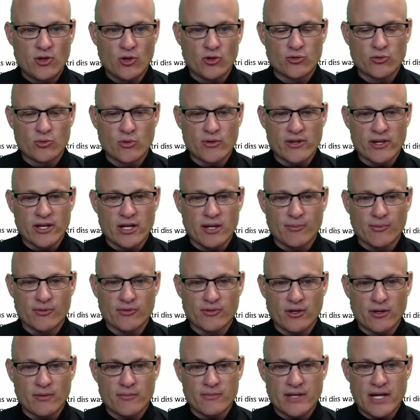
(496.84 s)
Those are where the
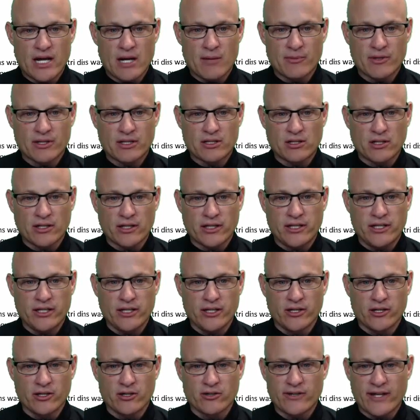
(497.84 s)
numbers are. Now I'm going to click
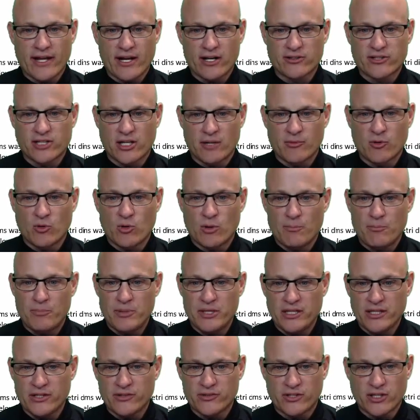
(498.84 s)
here. That'll tell me what
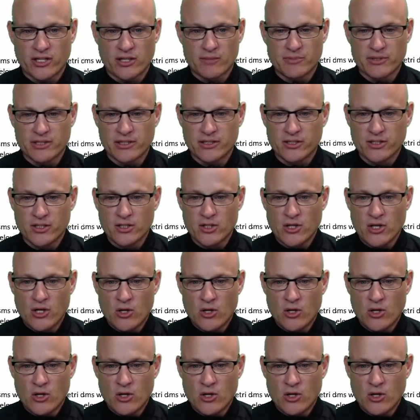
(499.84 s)
B is going to be.